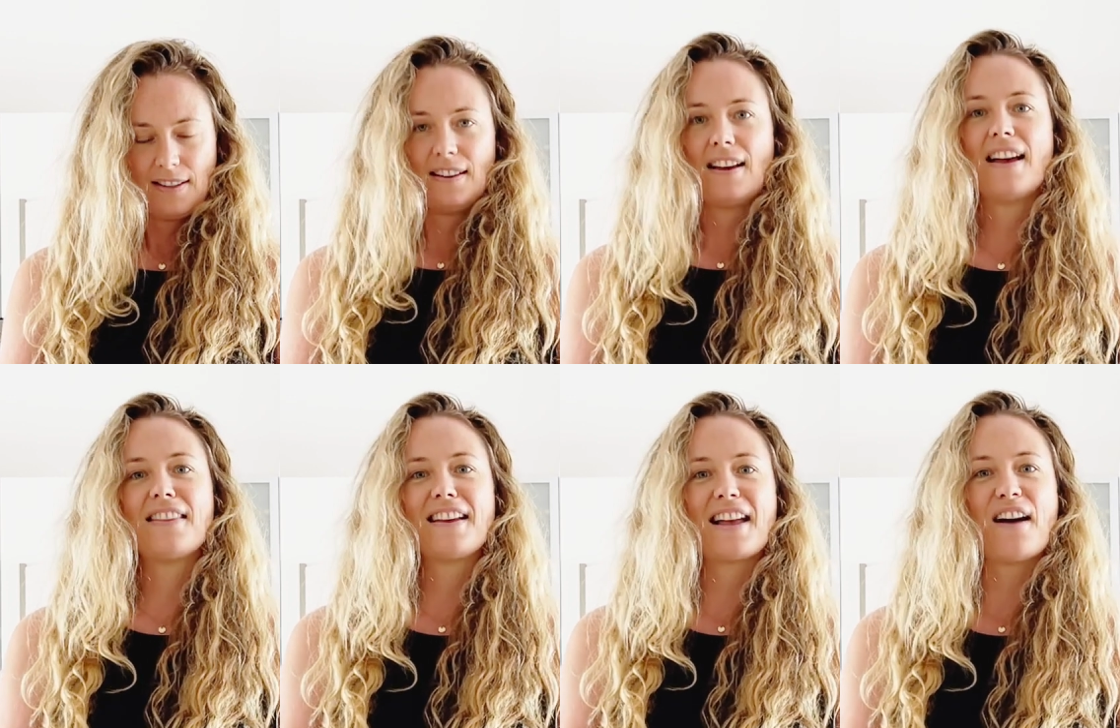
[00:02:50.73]
And
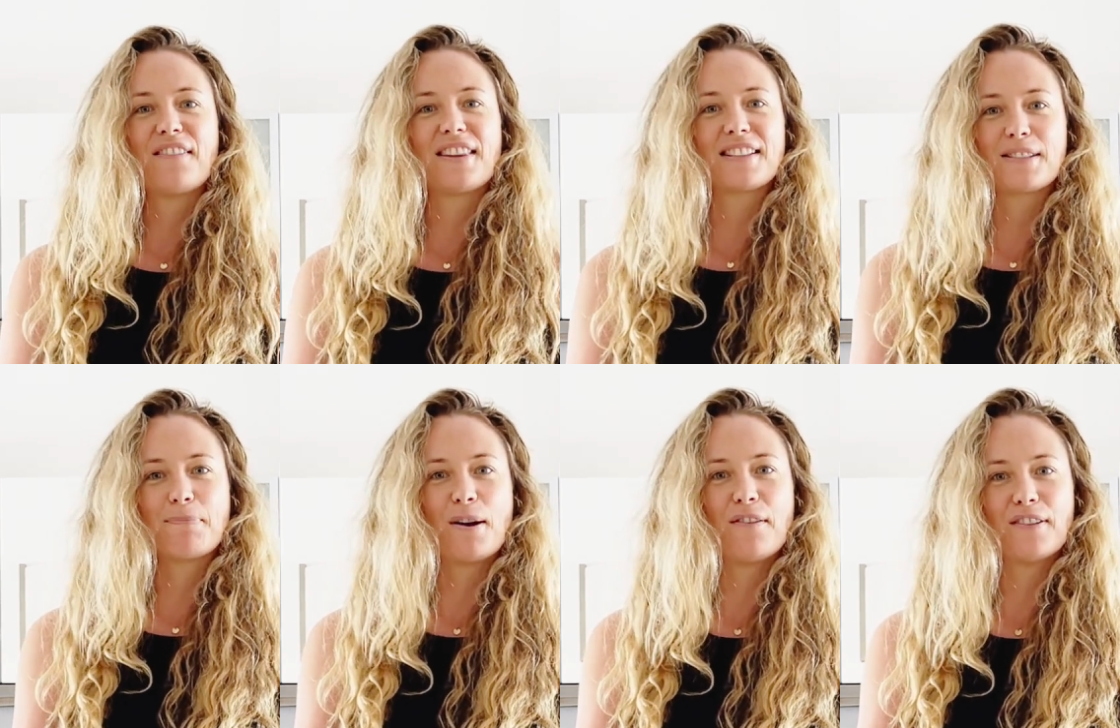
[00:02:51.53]
there you have it. That's the
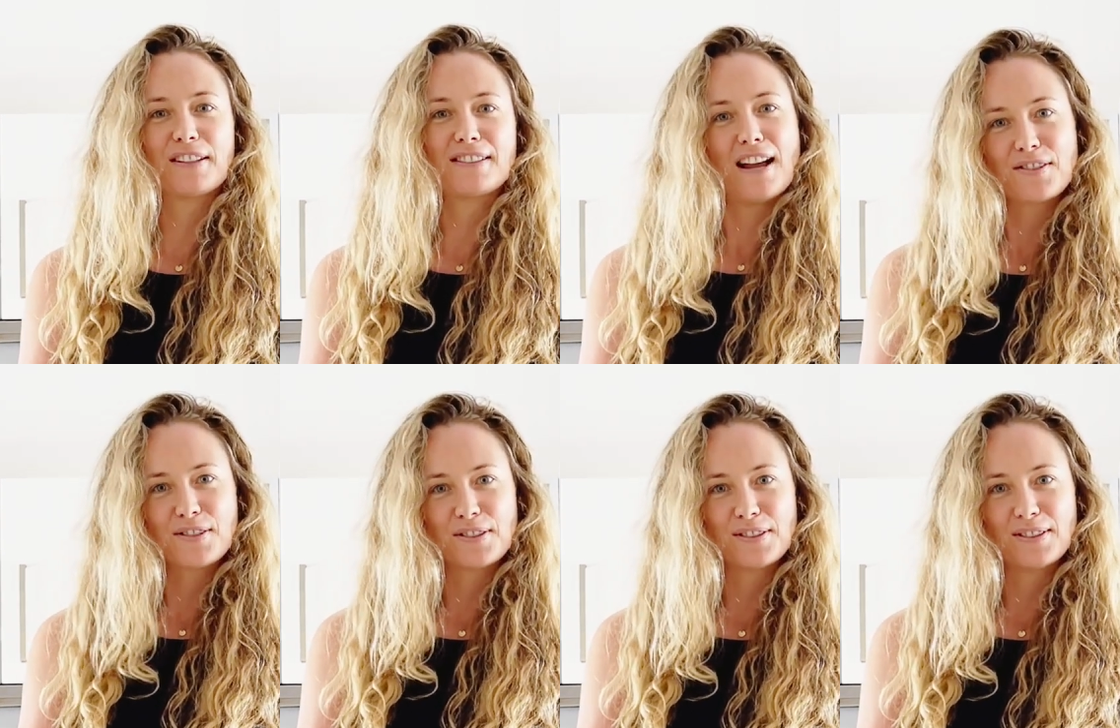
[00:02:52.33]
perfect
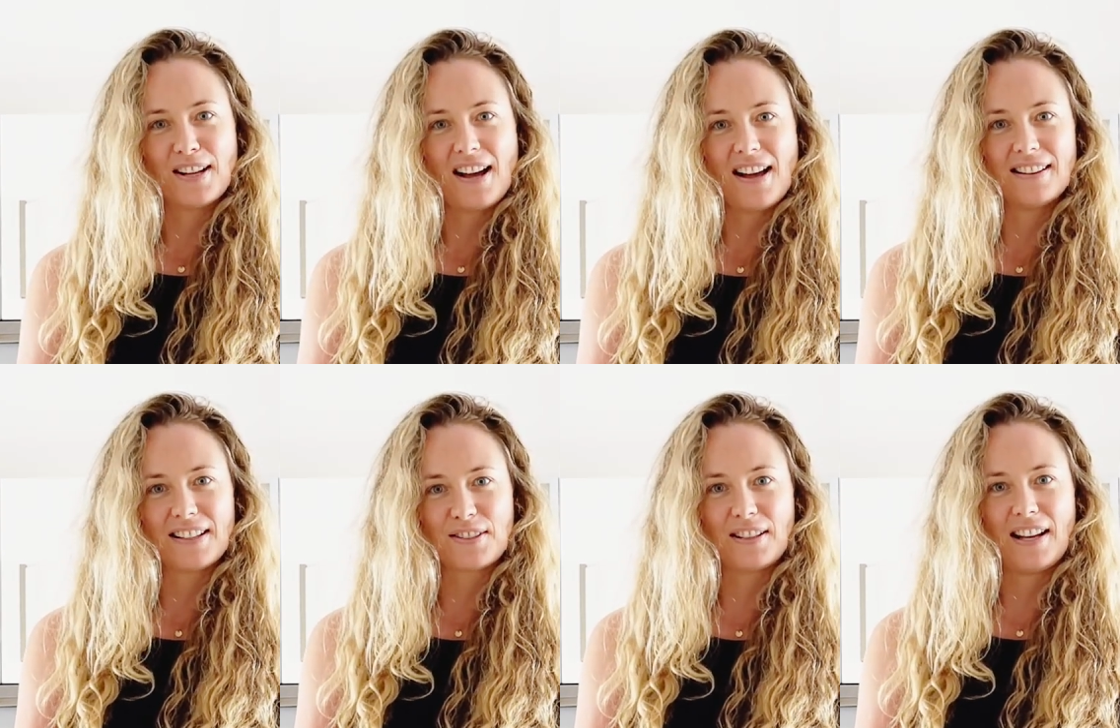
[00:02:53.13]
natural
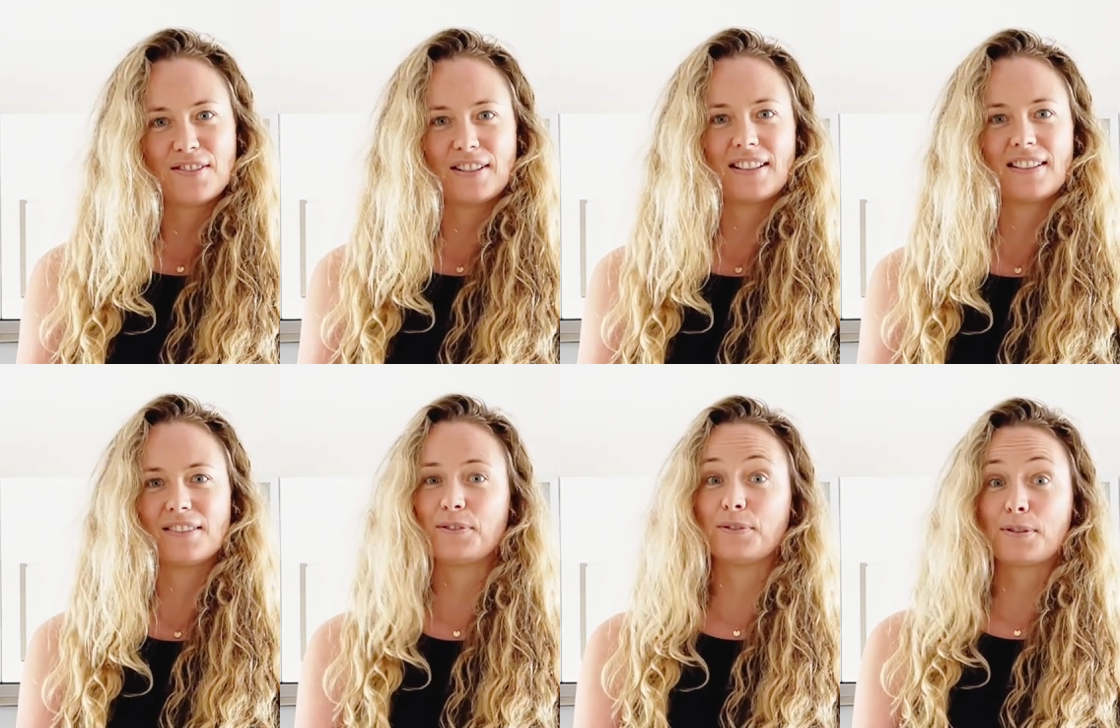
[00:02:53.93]
electrolyte drink
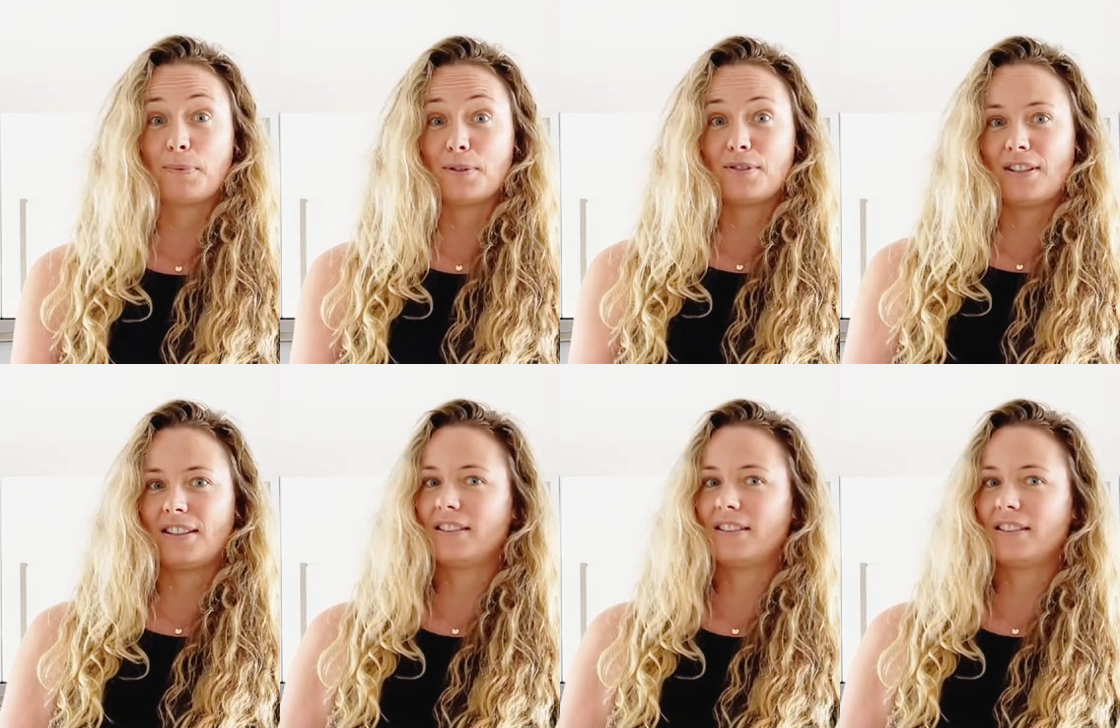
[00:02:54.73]
or sports drink.